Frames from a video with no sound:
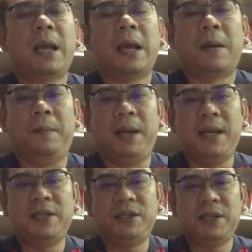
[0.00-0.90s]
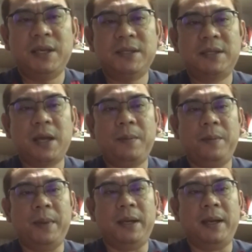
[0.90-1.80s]
Malaysia's
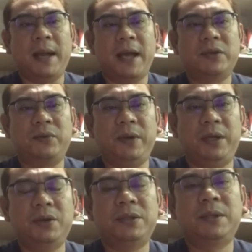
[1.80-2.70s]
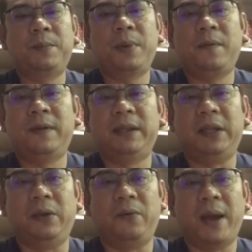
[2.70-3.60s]
government has reduced the poverty
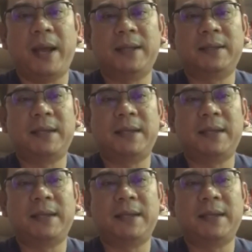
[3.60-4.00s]
rate